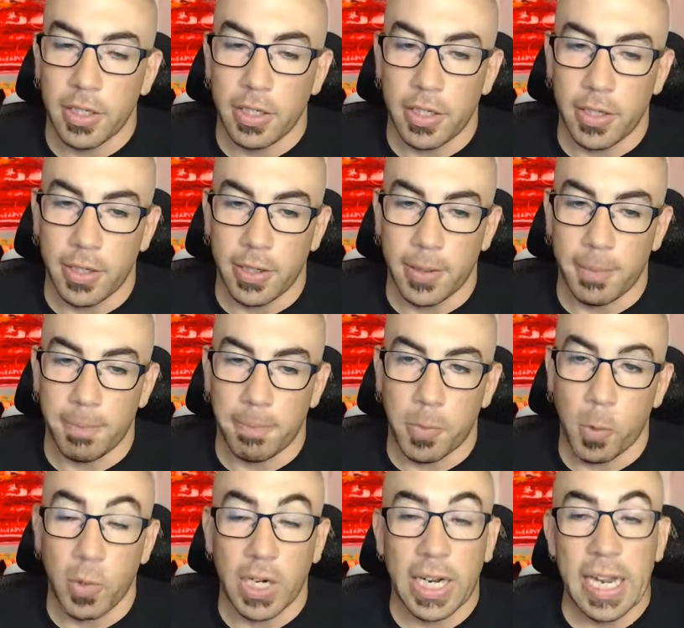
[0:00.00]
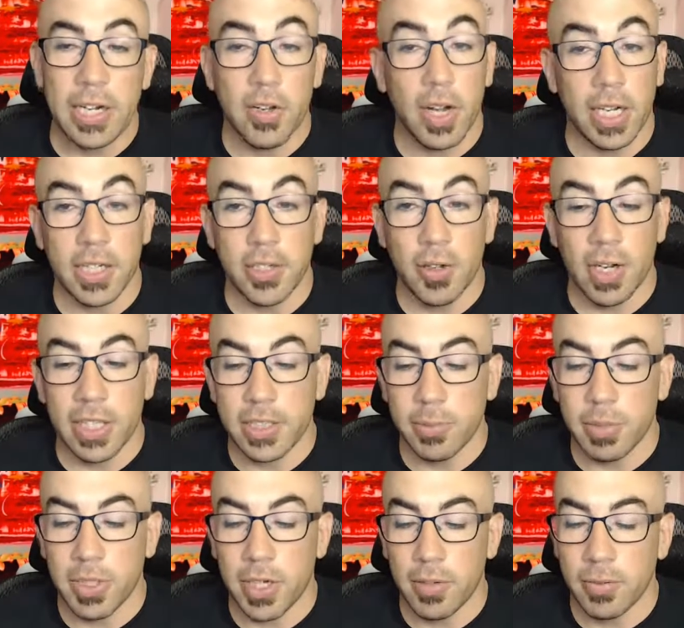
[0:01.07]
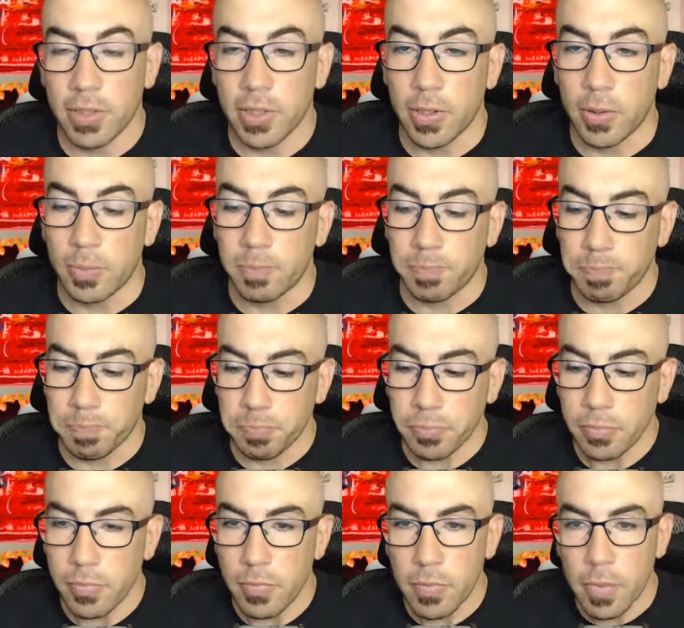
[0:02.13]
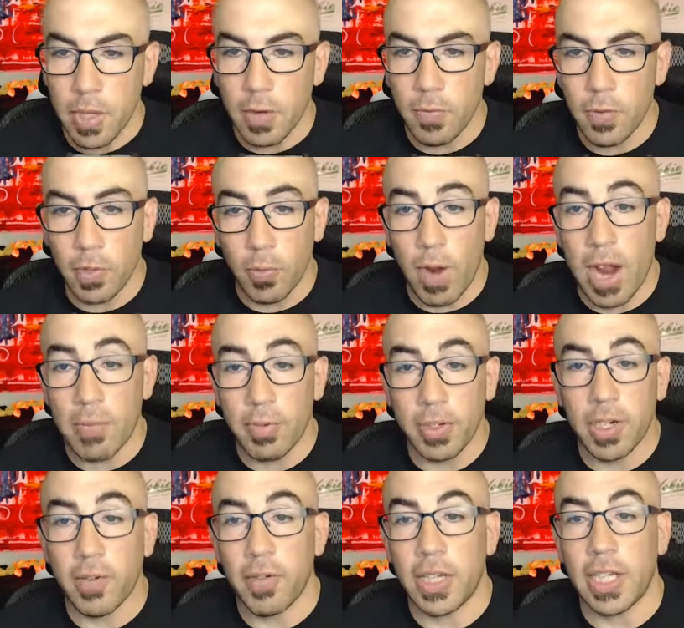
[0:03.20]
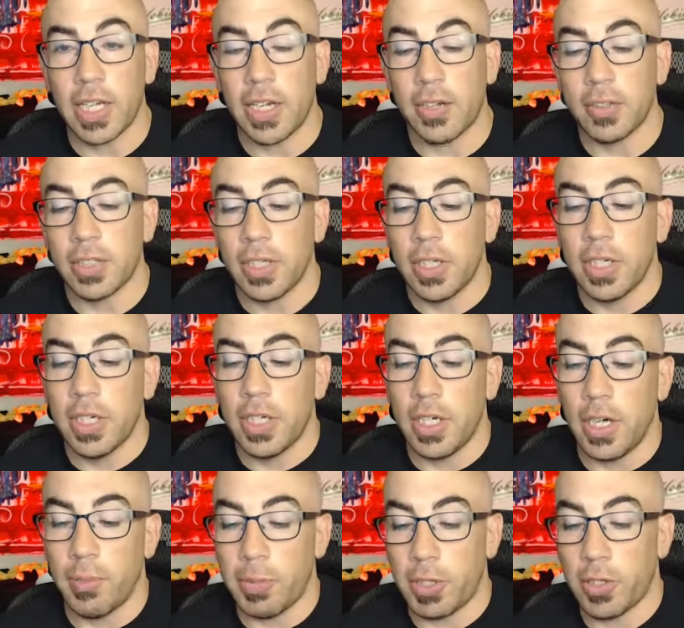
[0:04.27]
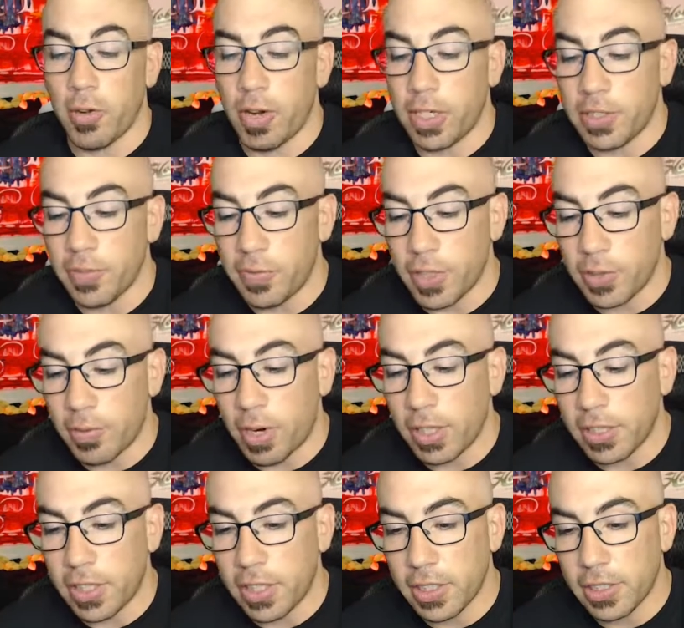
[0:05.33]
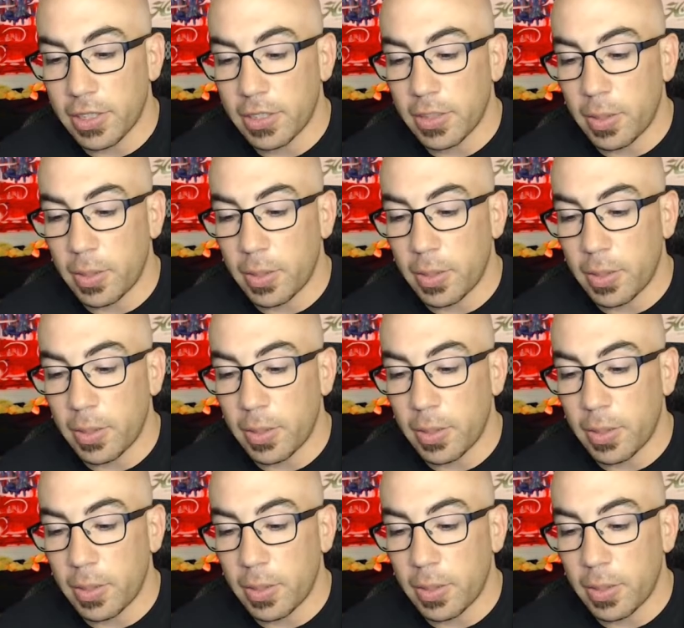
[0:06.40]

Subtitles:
But what I can do, I can donate some stuff. So for the raffle and everything else, I'm going to donate some fish frostings.